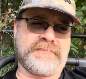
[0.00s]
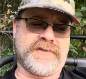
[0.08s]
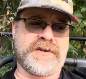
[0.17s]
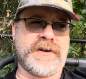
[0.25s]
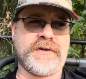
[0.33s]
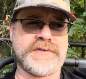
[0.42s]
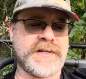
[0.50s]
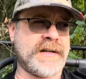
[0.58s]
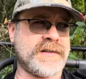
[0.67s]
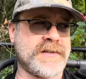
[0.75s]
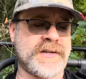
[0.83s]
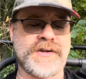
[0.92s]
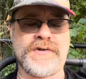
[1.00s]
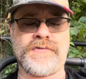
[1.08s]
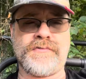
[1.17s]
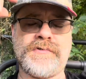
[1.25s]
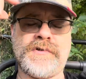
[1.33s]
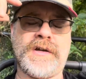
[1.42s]
denotes it as a
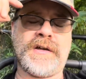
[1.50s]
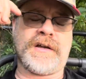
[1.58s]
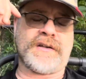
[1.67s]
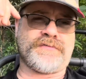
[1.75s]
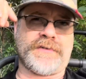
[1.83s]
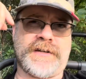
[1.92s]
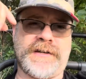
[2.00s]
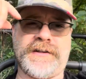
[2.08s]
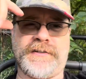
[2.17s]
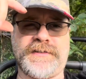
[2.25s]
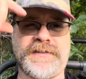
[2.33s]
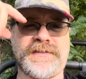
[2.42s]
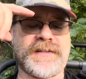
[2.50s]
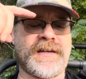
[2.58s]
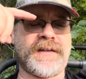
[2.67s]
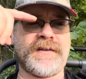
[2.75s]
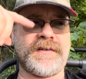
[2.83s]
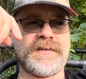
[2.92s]
Q, as ridiculous as
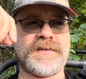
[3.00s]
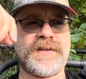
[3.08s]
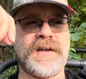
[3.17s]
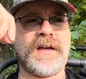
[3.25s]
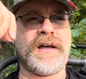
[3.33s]
that is.